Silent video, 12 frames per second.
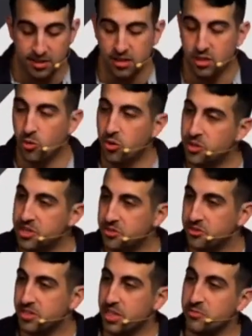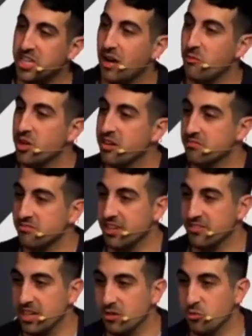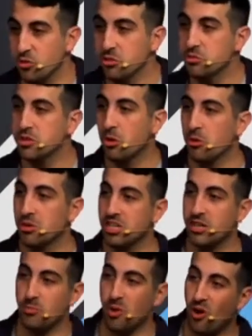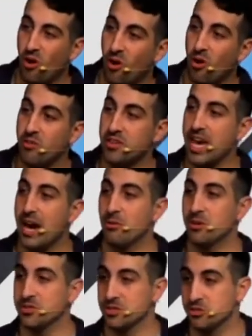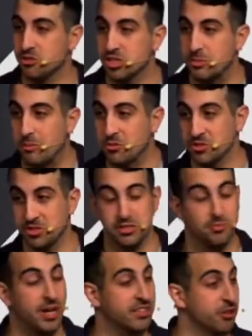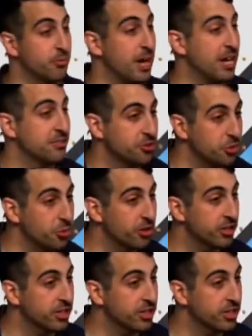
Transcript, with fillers: One researcher named Thom Rainer found that when you total up all the hours church members expect their pastor to work,